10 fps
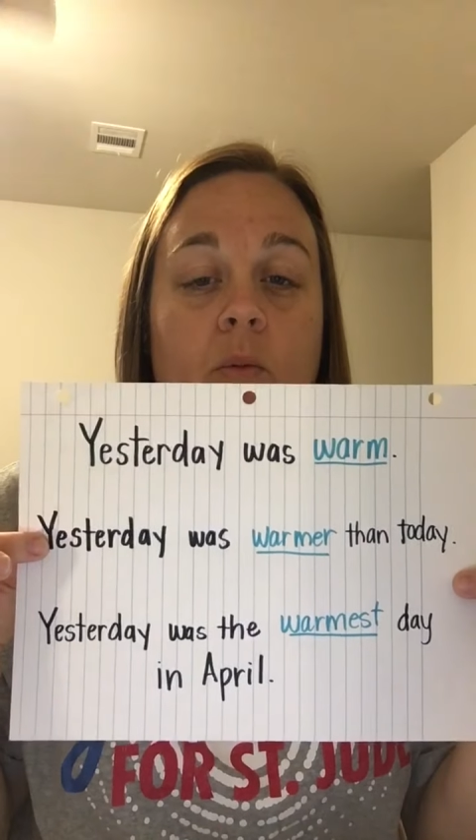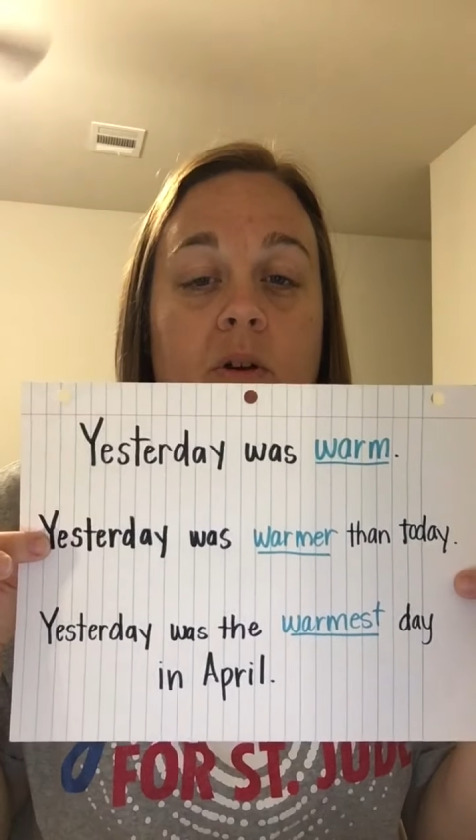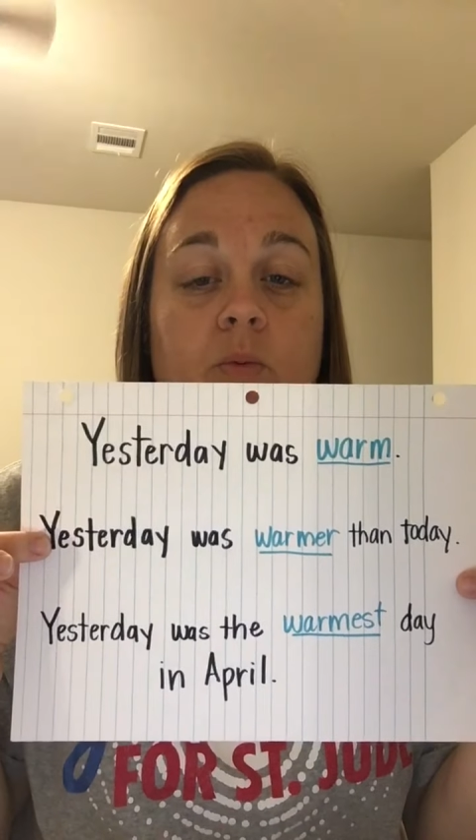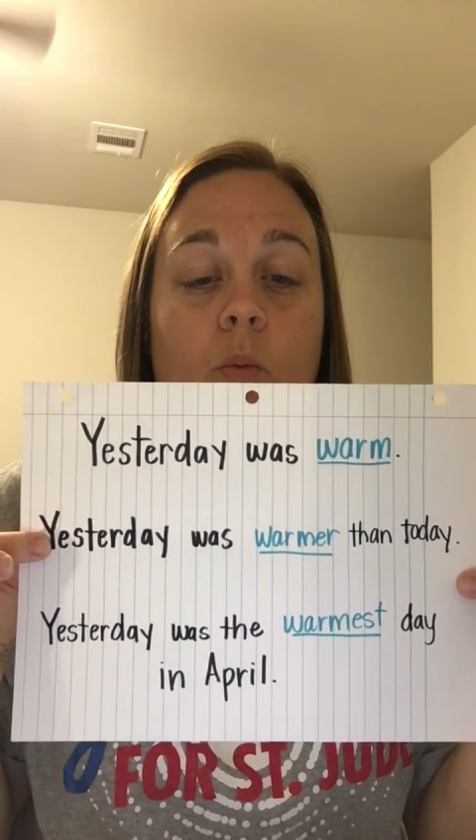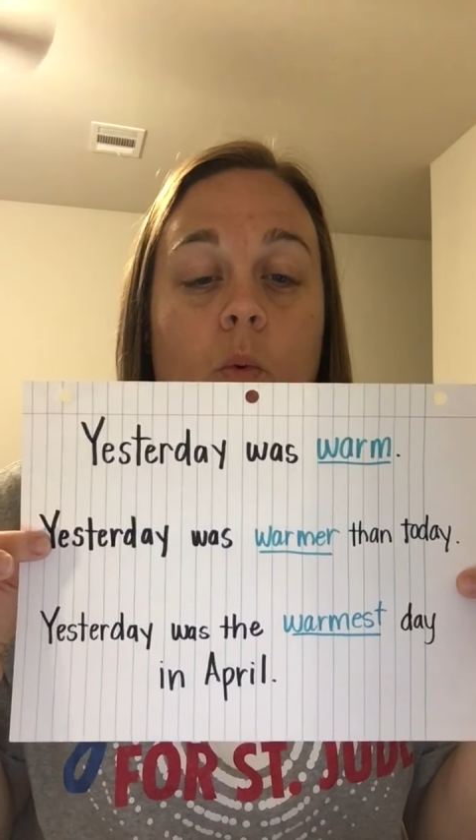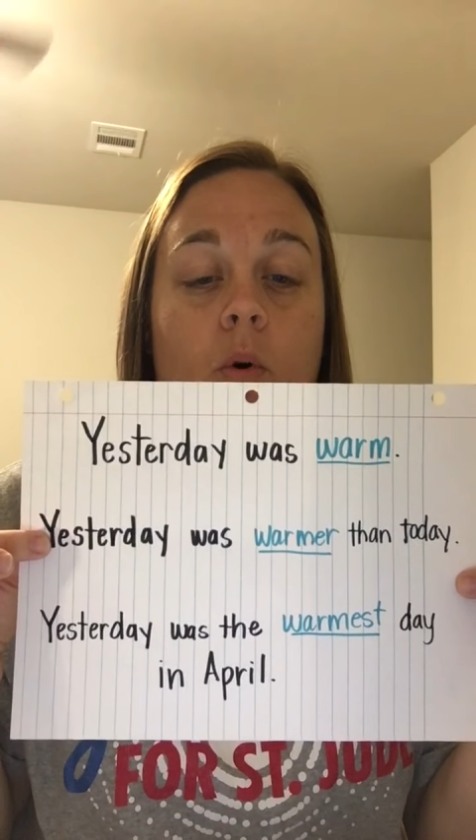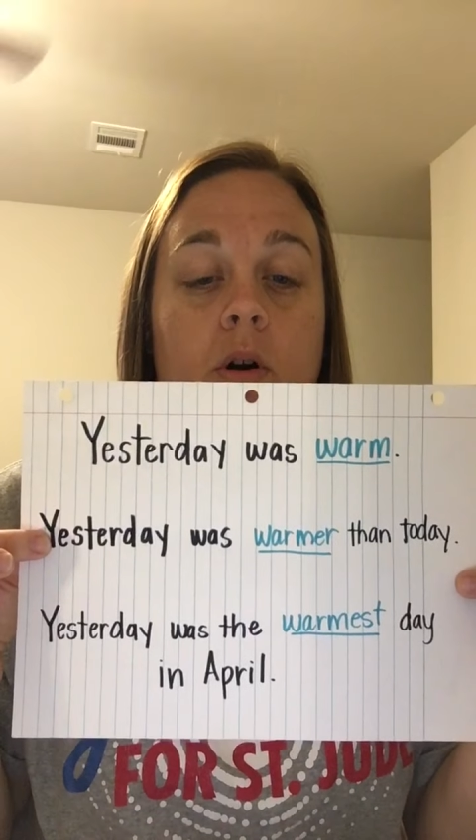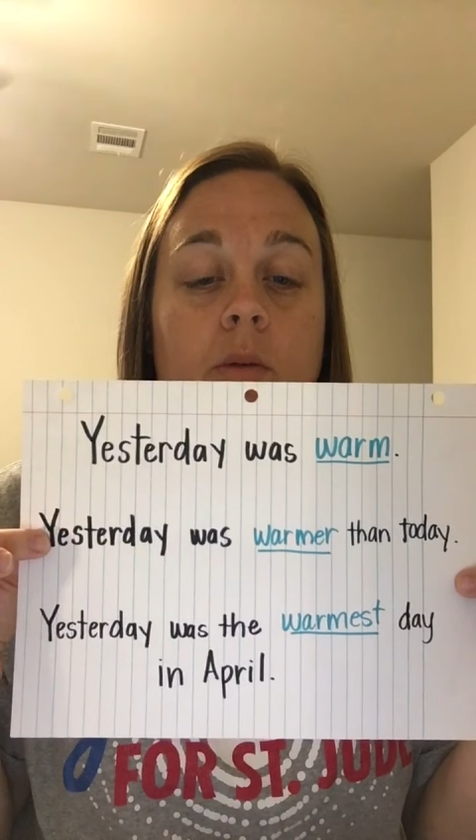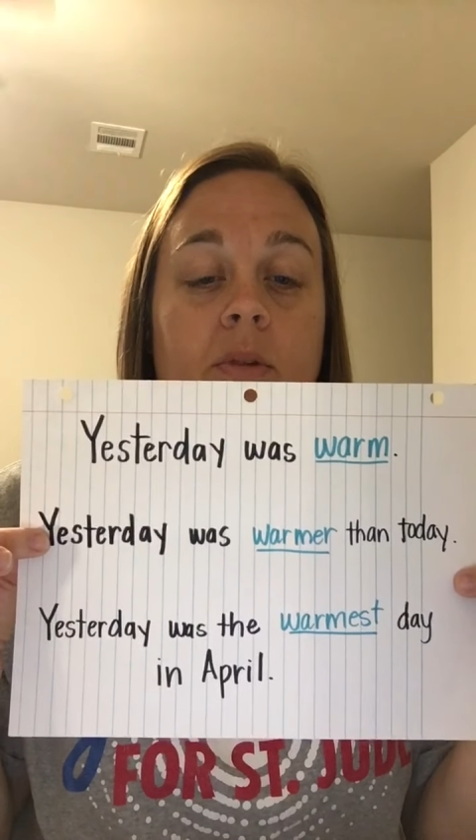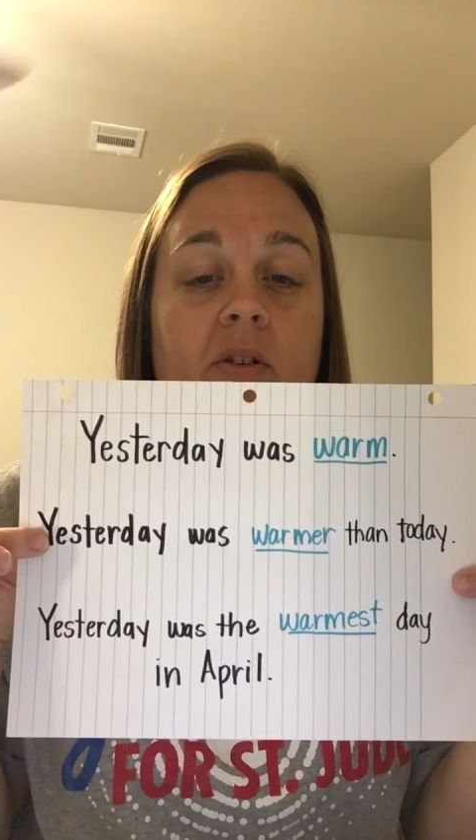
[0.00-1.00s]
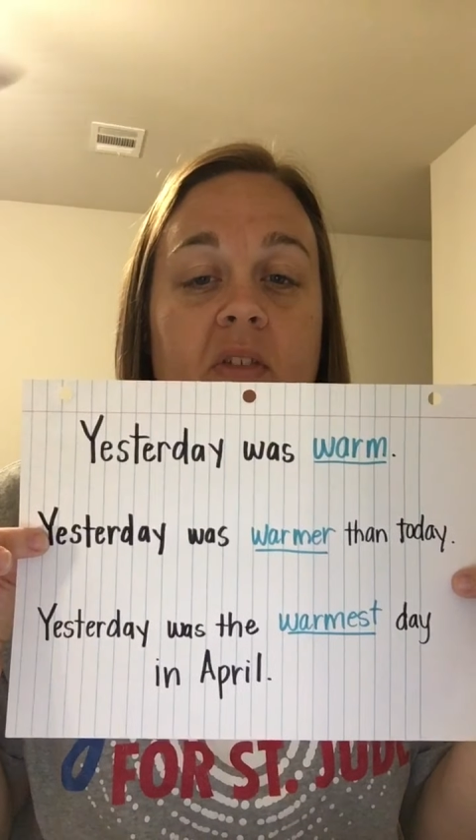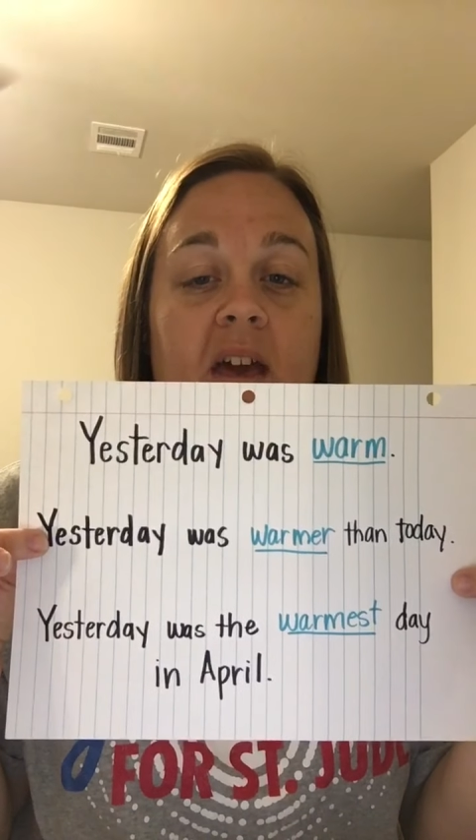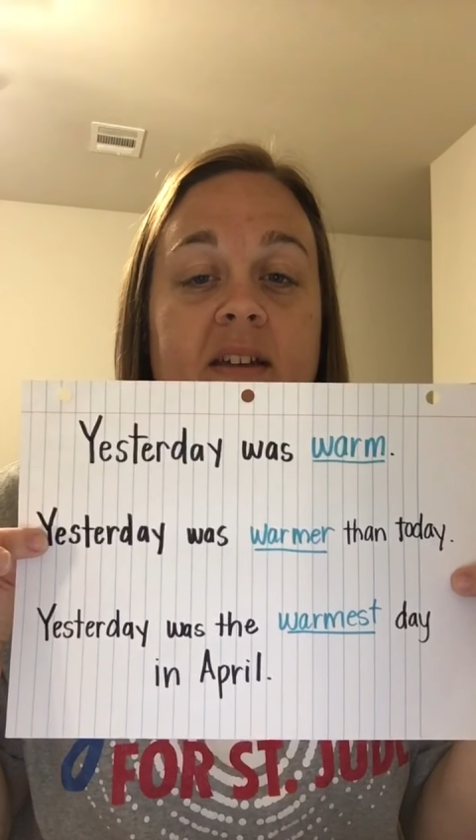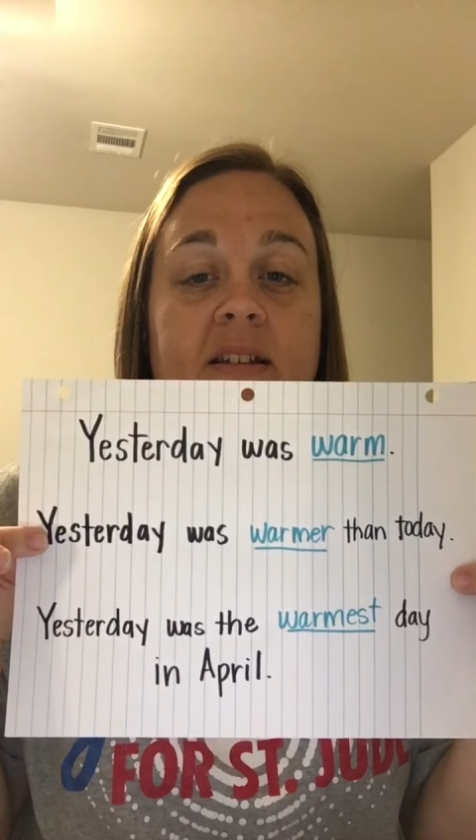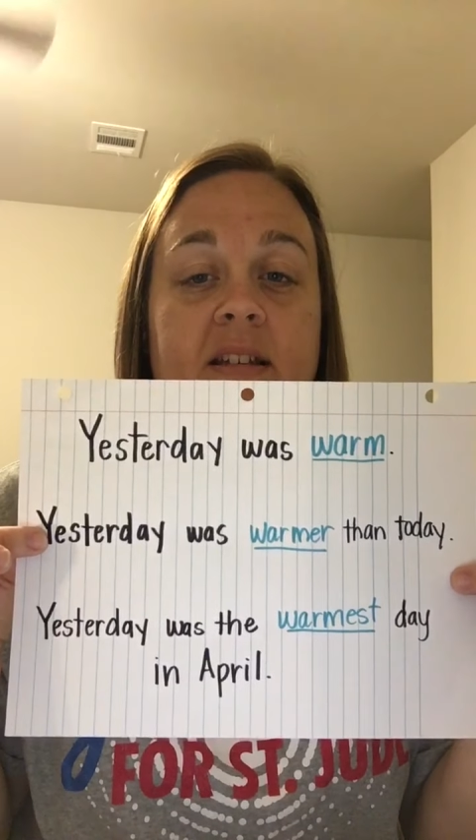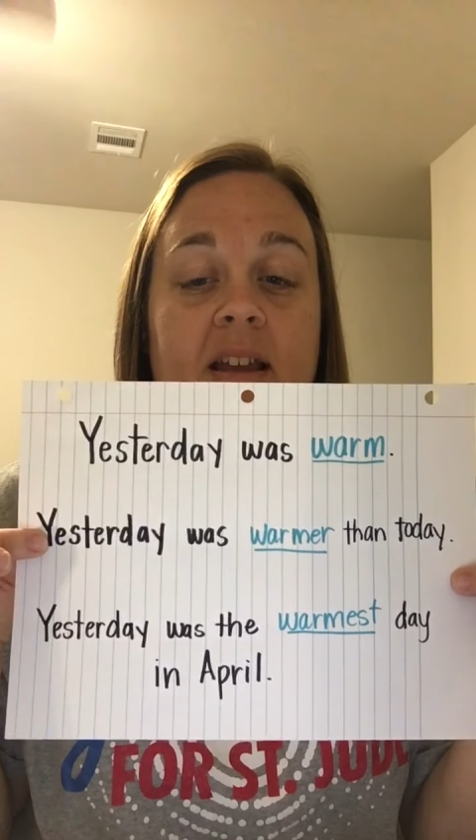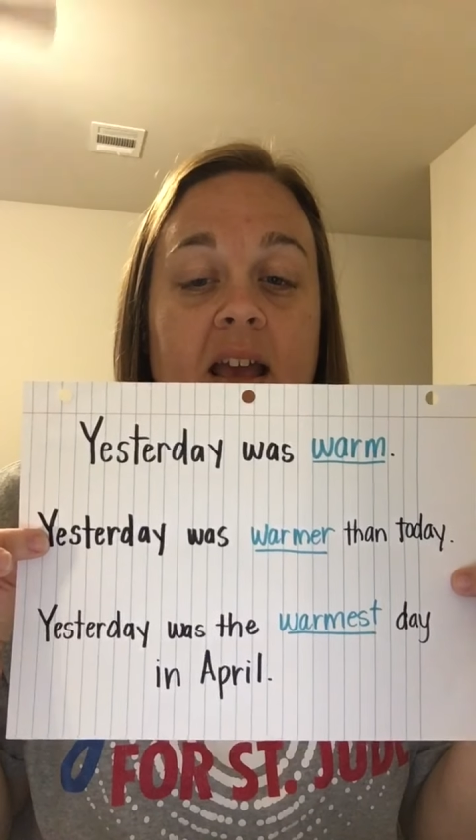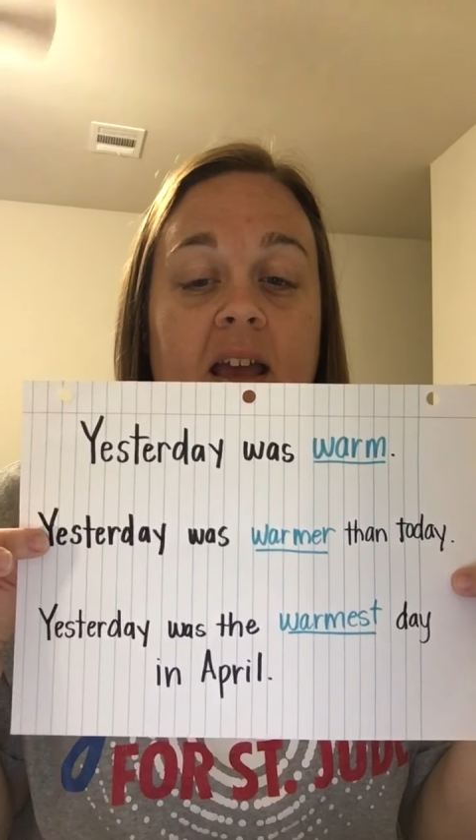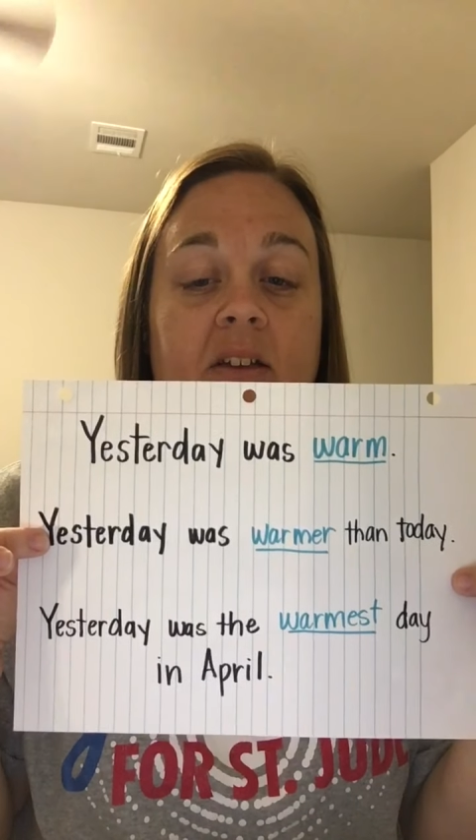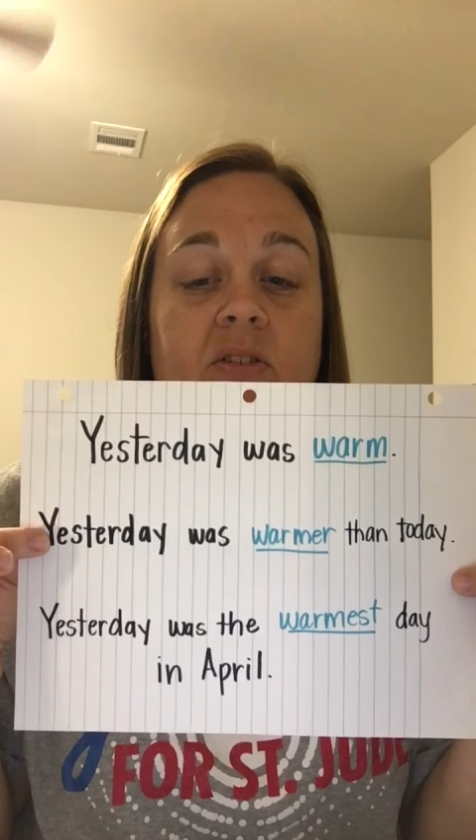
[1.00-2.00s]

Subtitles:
was warmer than today.